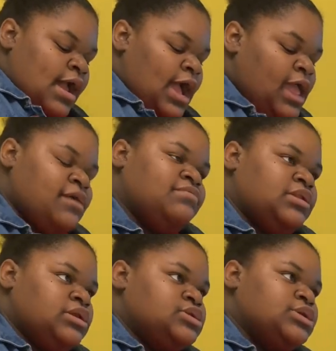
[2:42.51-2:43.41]
I have
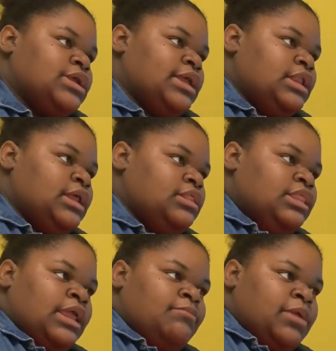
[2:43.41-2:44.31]
financial aid, and
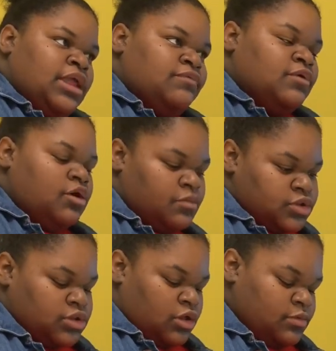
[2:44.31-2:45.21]
they paid for
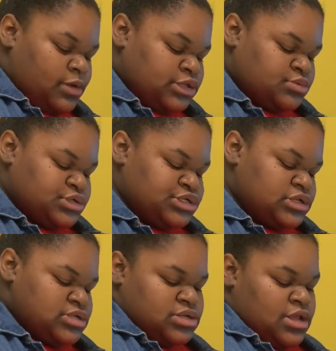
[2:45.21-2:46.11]
almost all my
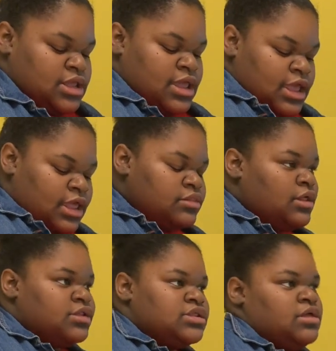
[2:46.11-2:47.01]
tuition, and
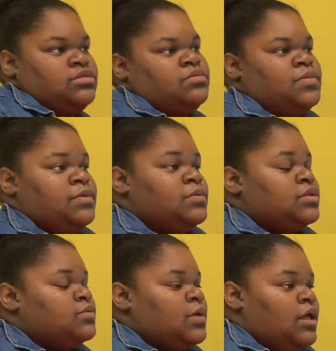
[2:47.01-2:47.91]
lots of other people
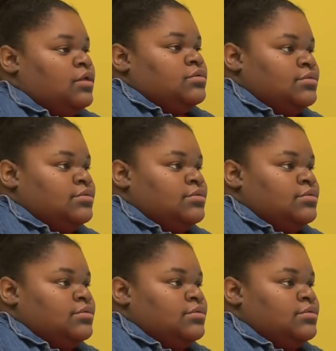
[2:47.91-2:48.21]
as well.